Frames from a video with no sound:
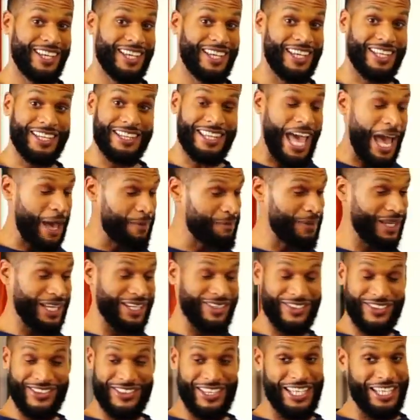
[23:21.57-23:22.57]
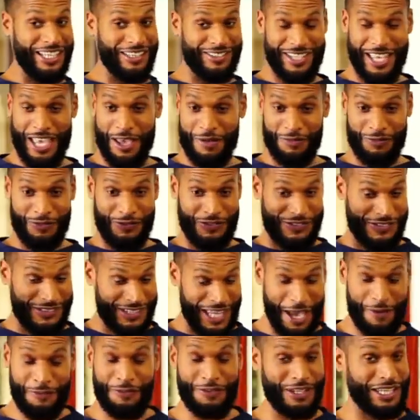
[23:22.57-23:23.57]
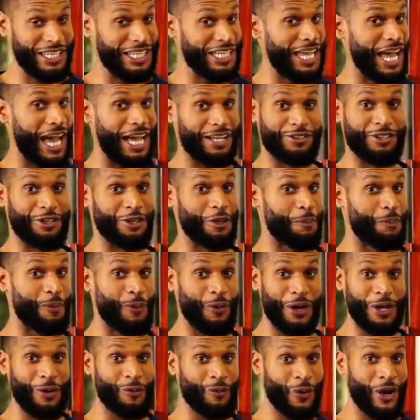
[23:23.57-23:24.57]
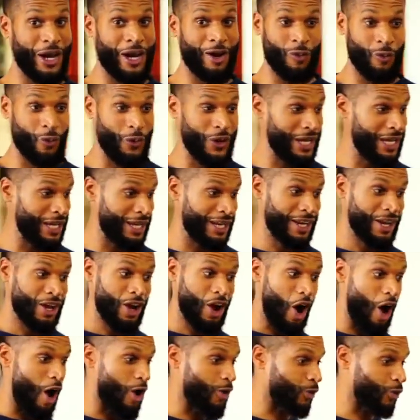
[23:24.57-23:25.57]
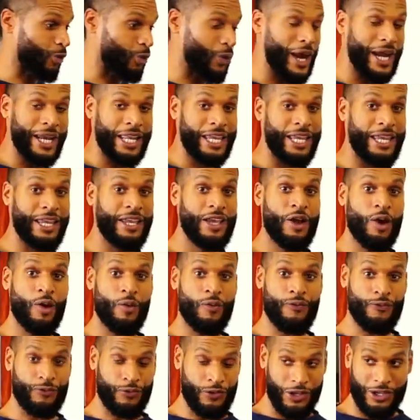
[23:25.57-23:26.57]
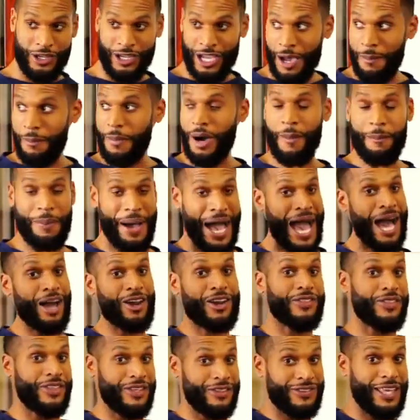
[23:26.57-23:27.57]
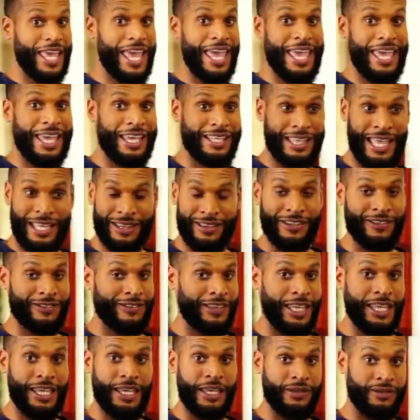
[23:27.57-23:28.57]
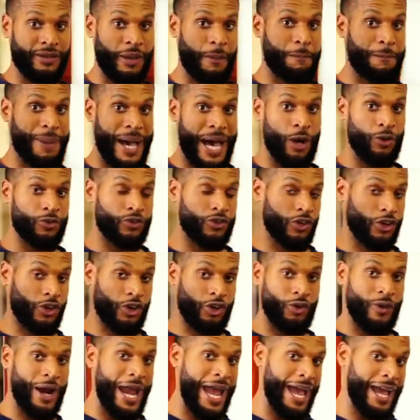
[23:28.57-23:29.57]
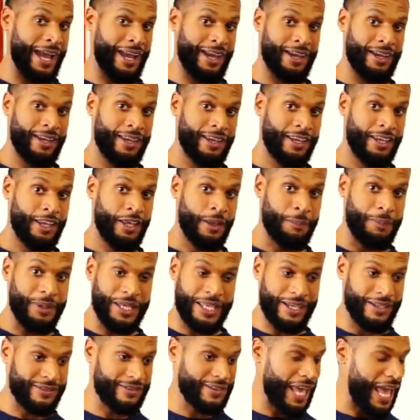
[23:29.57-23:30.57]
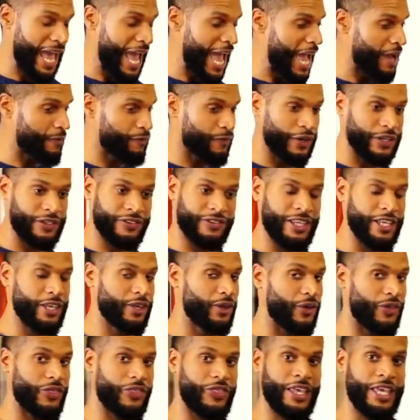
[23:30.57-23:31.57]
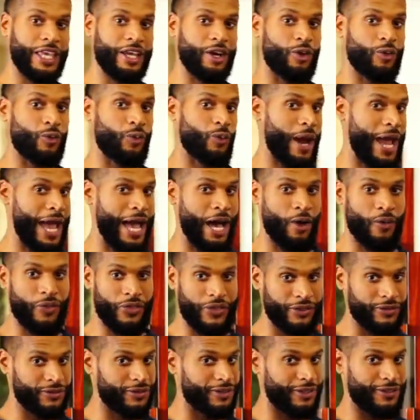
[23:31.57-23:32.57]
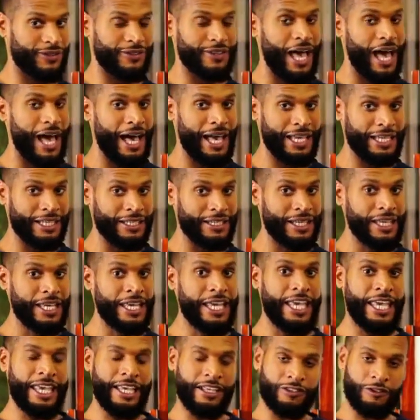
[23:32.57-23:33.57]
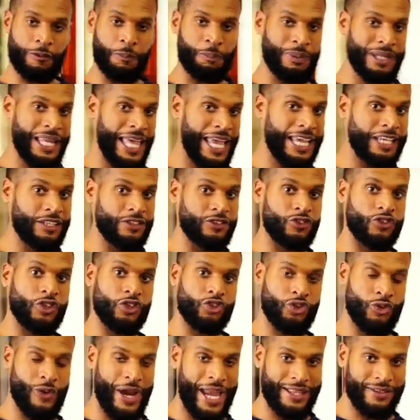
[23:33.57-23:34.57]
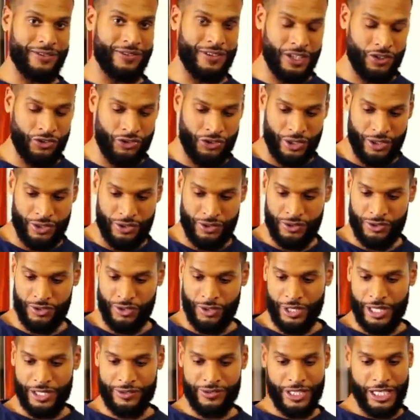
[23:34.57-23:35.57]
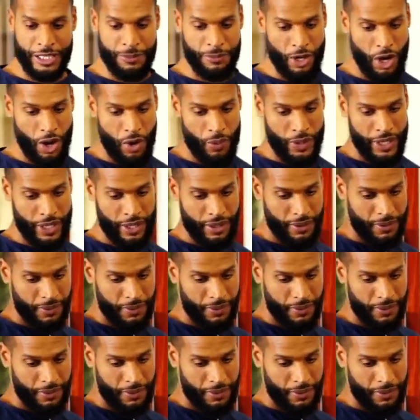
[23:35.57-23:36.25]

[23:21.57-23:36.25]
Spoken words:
that means things have definitely got to the point where we are ready to come up out of this egg, that this thing is about to crack, because every single thing around this design explains the transition. So let's keep going.